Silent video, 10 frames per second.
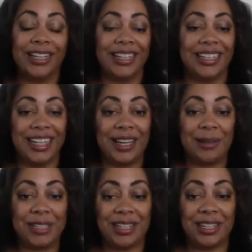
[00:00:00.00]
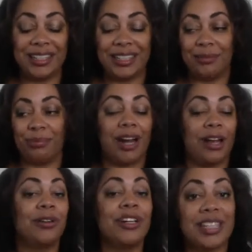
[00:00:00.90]
to
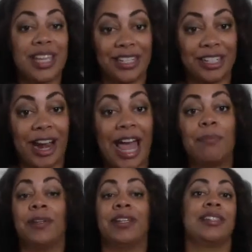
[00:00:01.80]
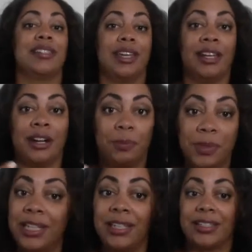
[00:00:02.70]
prioritize our happiness and our
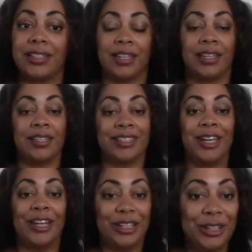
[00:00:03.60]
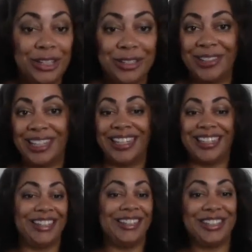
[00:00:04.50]
peace, because you're doing
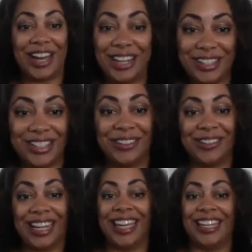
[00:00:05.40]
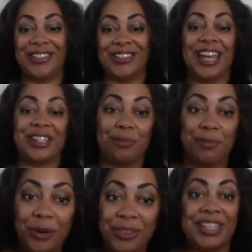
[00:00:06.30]
it, your daughter's doing it, and so you guys are
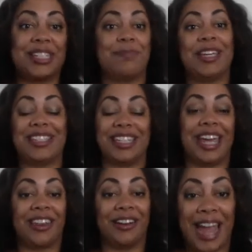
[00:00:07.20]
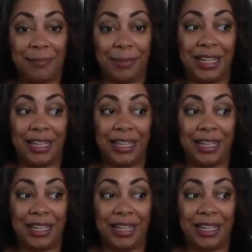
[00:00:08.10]
both in a space together happy.